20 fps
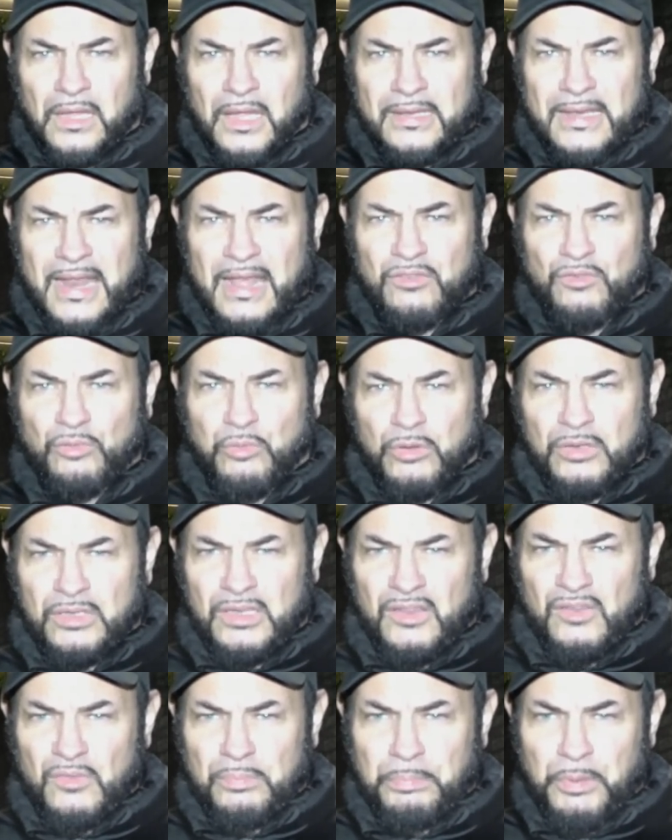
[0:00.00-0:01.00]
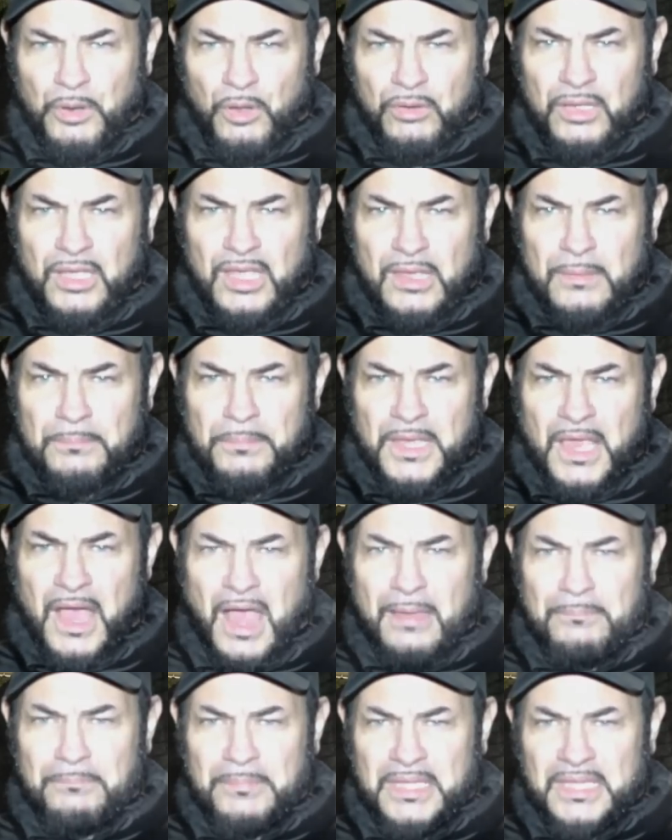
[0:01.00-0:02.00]
And that's what this block here
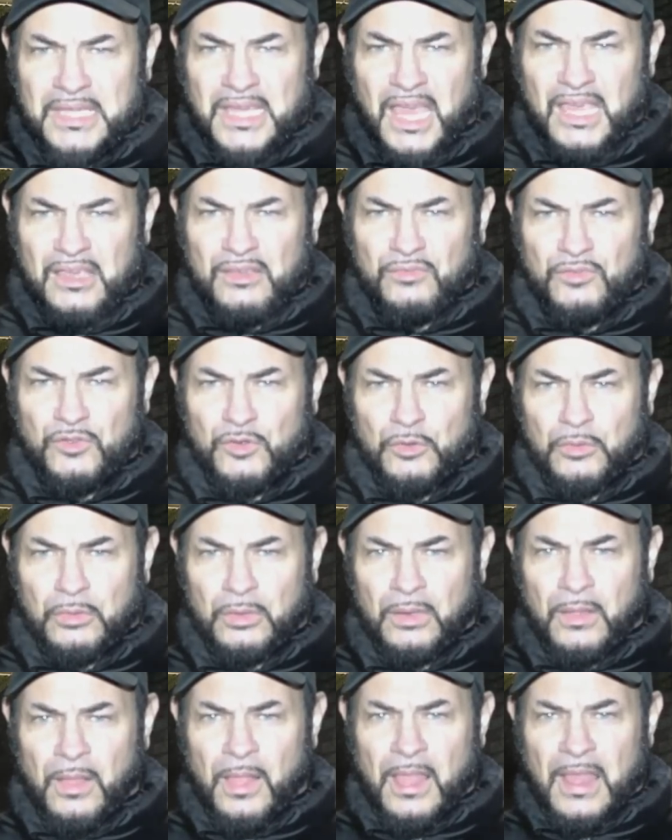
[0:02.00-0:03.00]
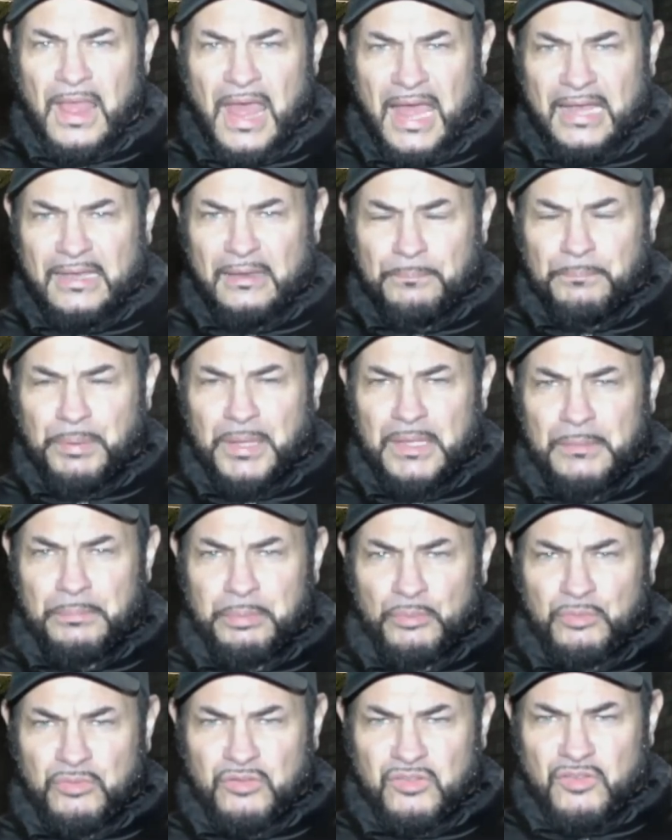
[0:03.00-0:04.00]
behind me gave you. And the
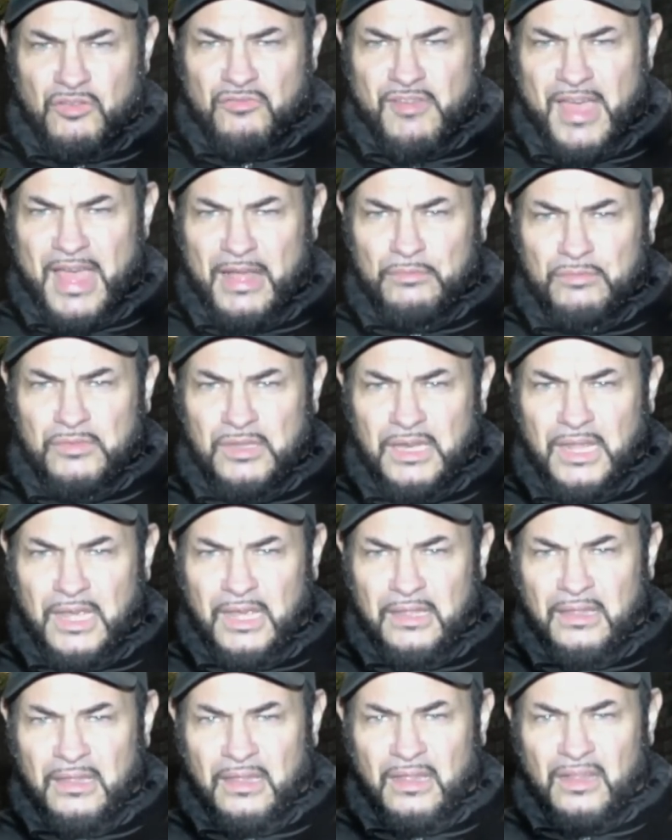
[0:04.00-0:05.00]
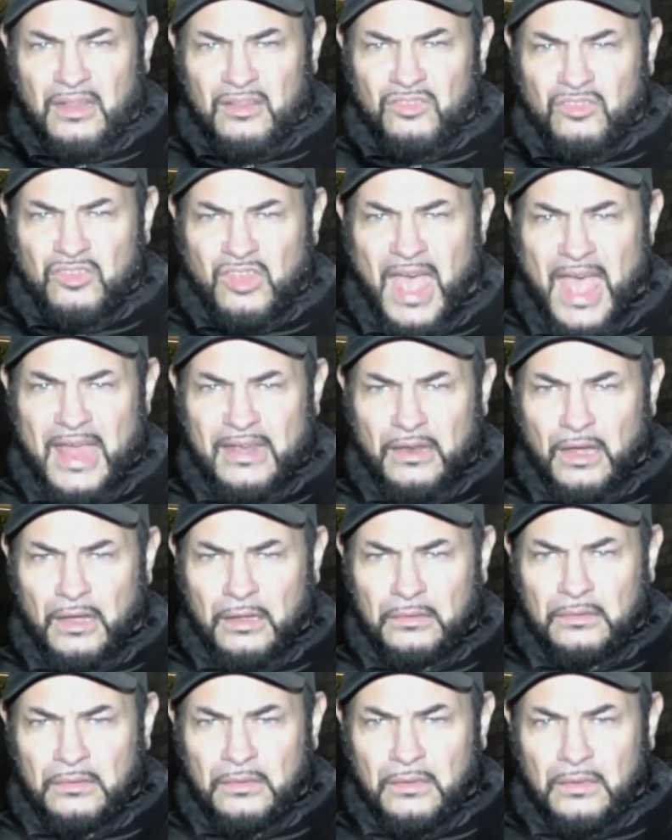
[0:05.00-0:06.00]
people surrounding it.
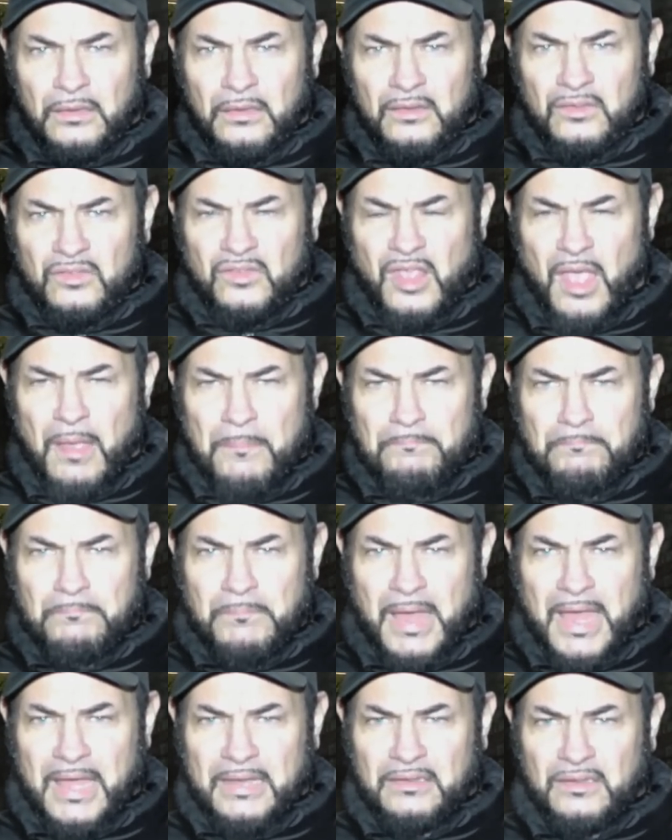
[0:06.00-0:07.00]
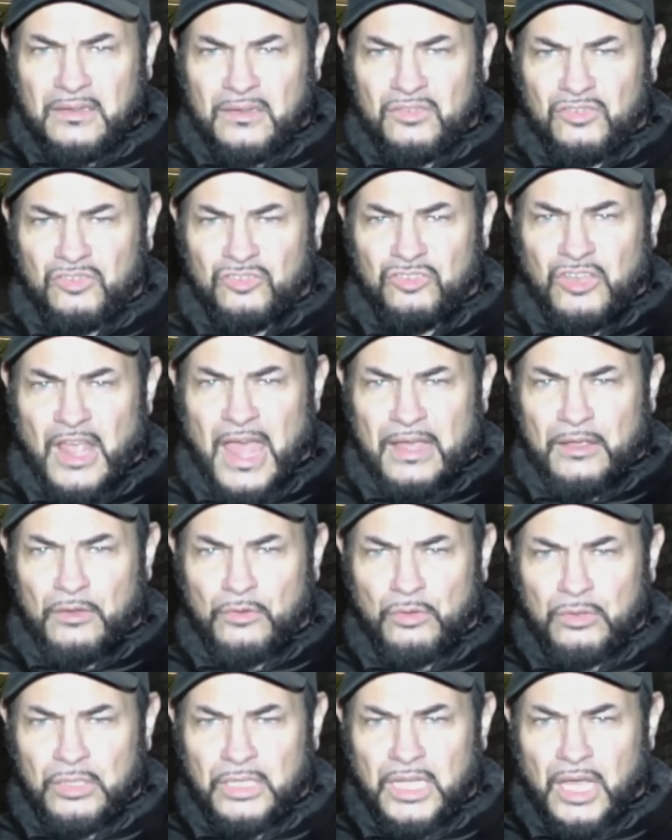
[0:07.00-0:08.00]
Tanner, Tempman, Shaq
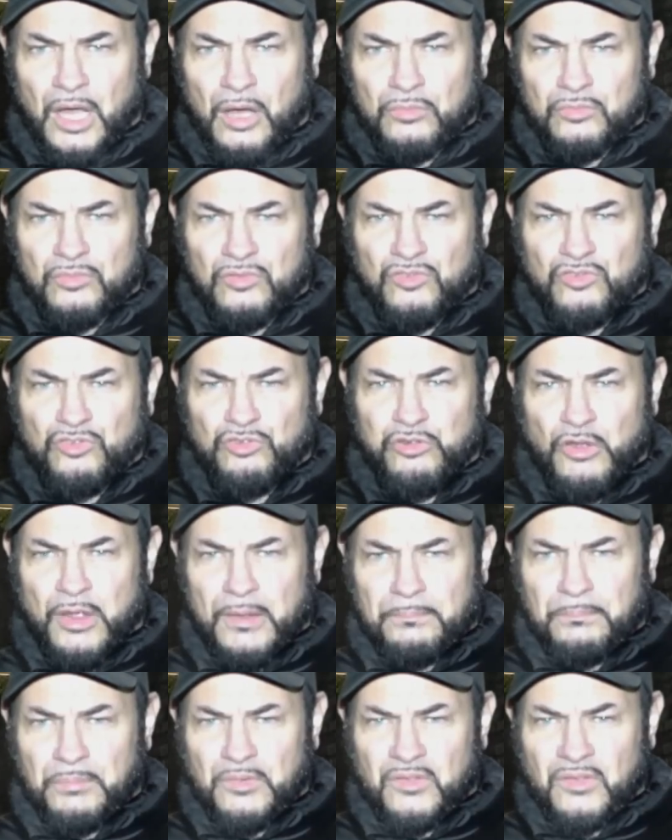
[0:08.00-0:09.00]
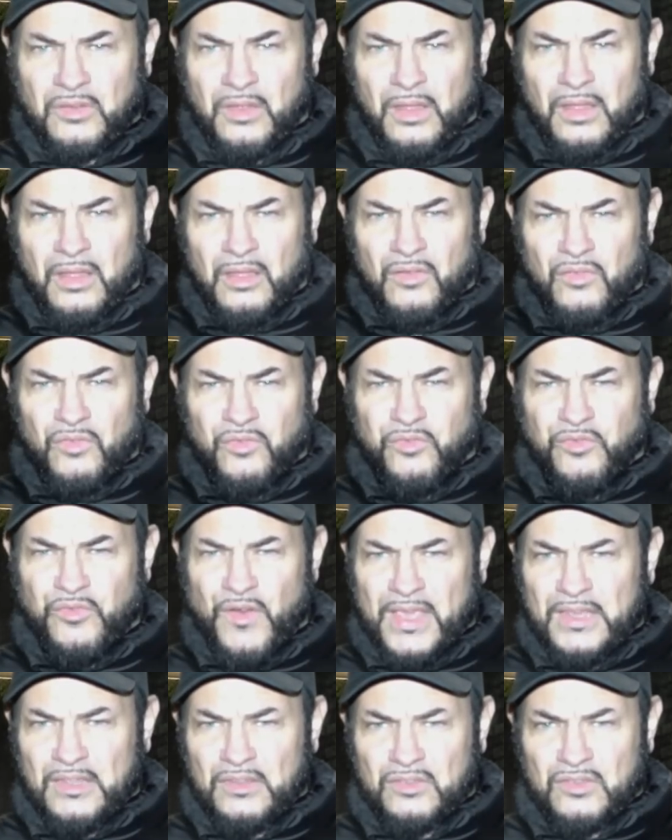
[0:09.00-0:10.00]
Cullion, Trips,
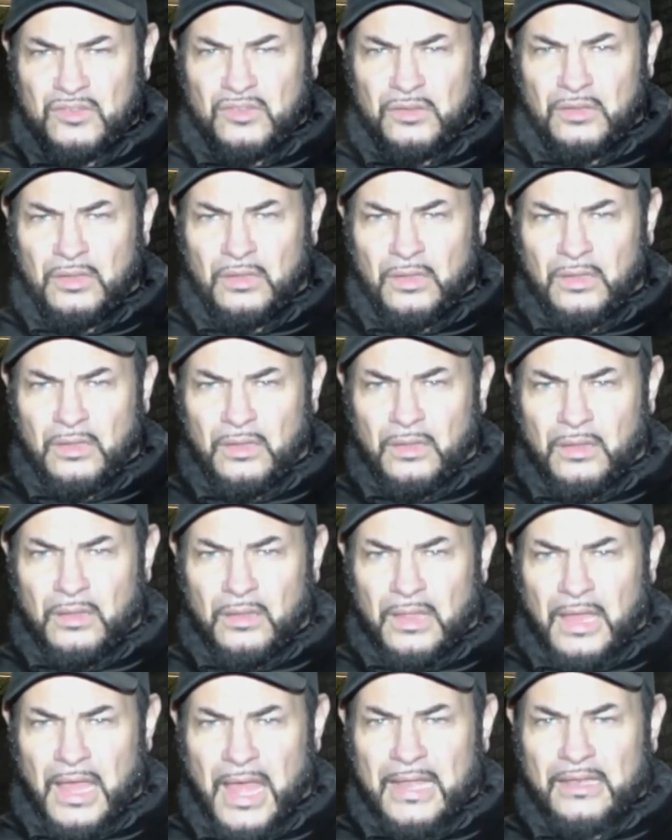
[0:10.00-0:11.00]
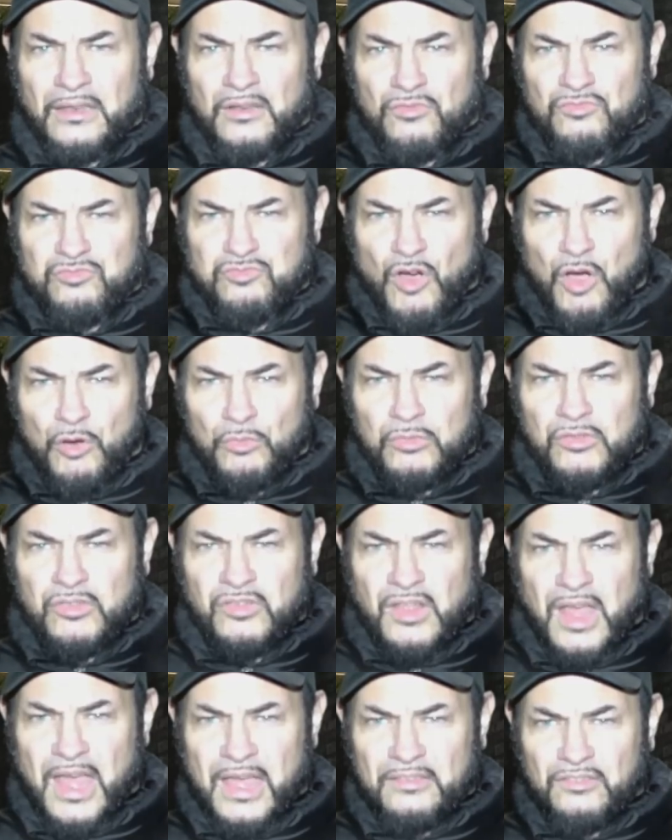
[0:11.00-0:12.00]
Face, and the
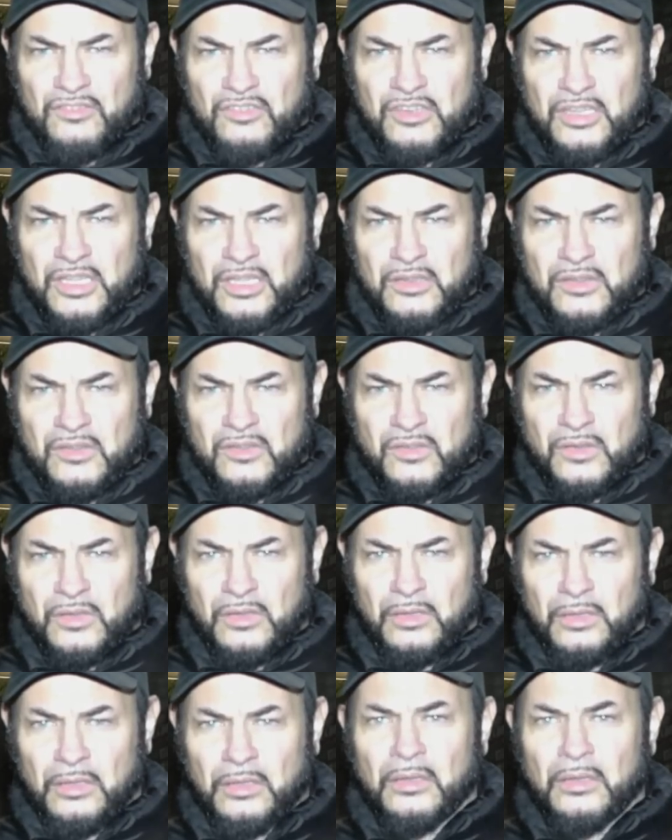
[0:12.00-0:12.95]
roadside G's.